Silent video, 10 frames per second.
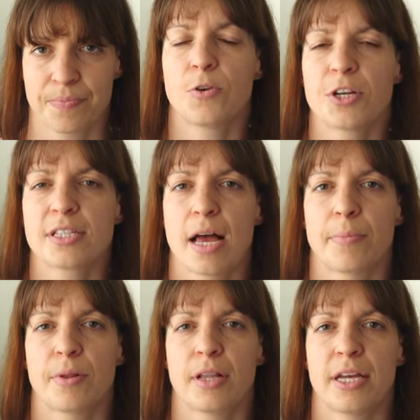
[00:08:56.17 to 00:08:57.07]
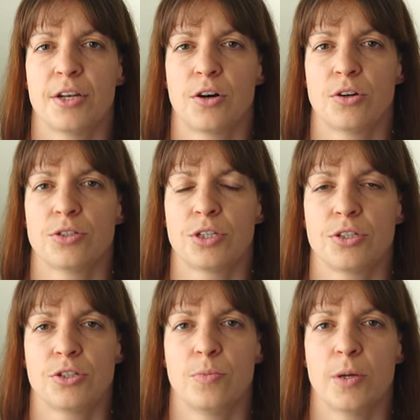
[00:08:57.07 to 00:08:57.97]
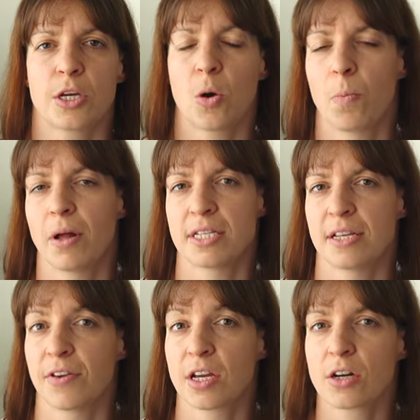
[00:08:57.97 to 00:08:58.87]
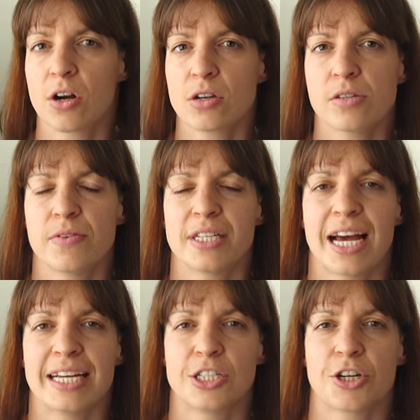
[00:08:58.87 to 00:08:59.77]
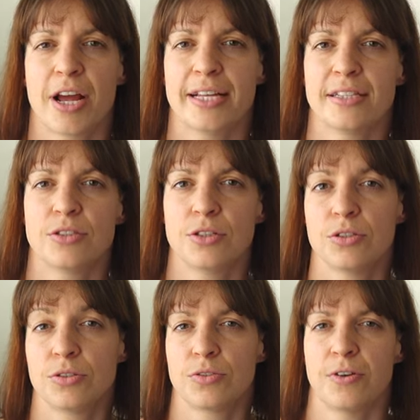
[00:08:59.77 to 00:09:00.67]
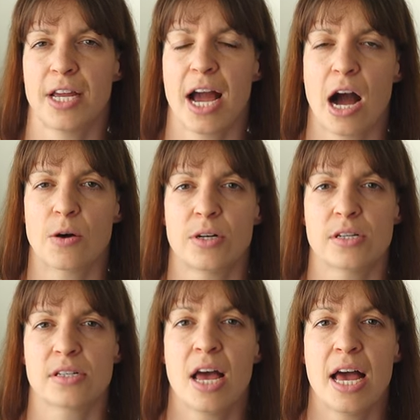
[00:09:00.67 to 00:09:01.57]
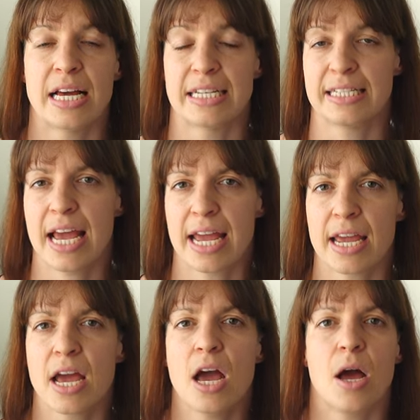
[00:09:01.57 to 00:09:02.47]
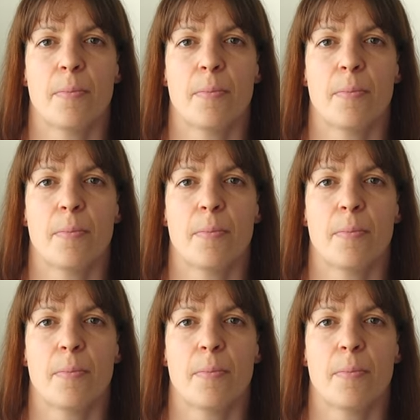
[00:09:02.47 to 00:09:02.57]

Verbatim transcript: So for example, in order to be competitive in CrossFit, I train 2 to 3 hours a day.